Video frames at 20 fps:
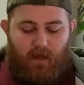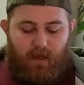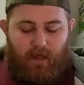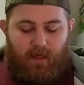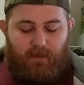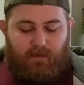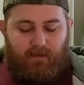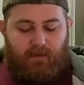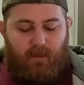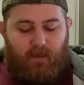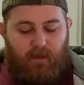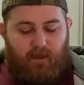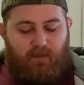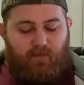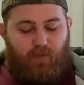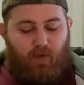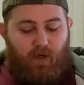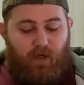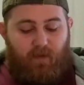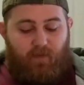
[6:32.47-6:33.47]
It's
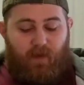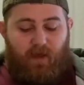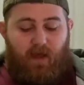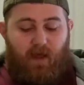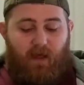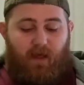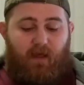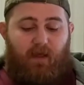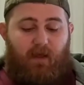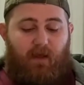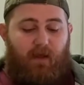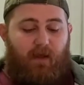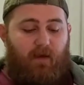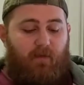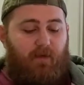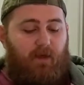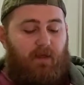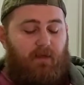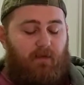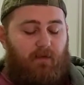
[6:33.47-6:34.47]
pretty big. Like, I
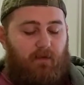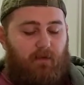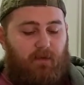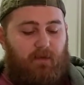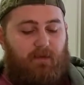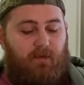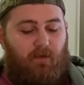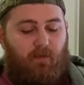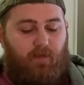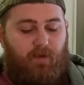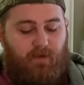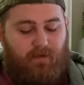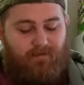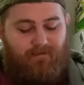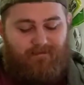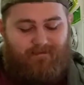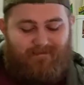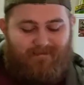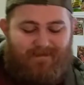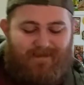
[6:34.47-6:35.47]
mean, let's open
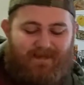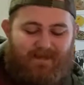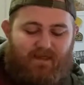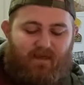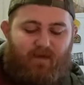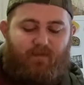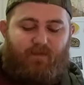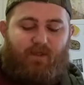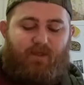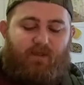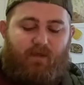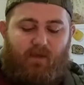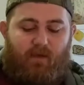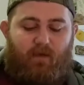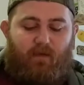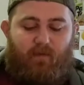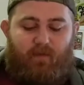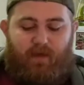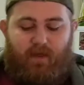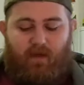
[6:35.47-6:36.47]
this up just a
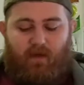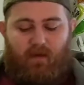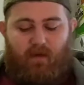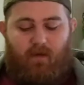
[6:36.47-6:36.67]
little bit.